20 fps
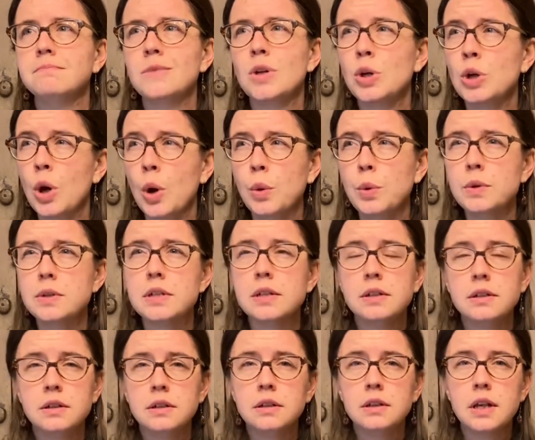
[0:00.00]
Goat
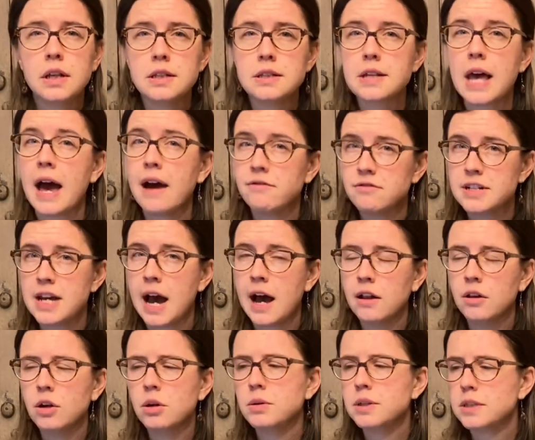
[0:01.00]
have
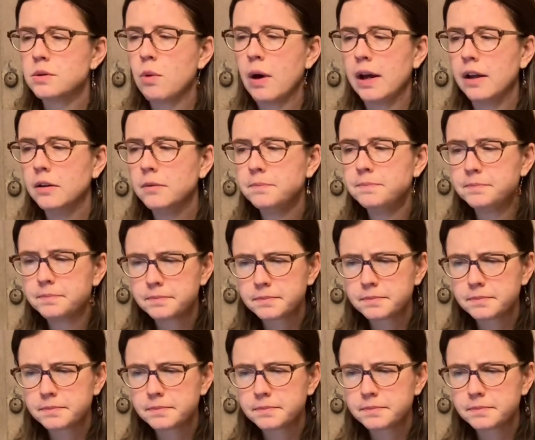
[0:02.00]
tallow as well.